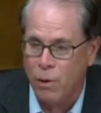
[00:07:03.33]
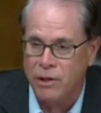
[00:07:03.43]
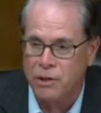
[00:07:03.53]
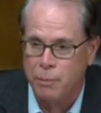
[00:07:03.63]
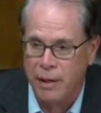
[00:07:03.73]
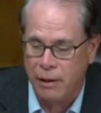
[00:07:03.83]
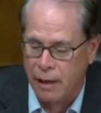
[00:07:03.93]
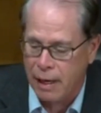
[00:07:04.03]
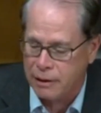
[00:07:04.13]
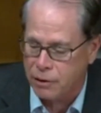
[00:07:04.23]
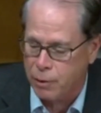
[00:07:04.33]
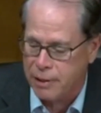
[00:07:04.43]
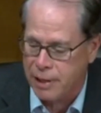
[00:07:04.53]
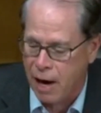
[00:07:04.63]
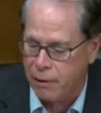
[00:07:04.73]
which penalizes
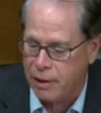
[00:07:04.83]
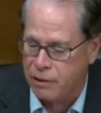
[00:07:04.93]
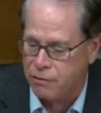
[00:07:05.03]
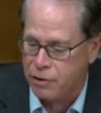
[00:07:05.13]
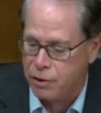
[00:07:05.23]
retirees for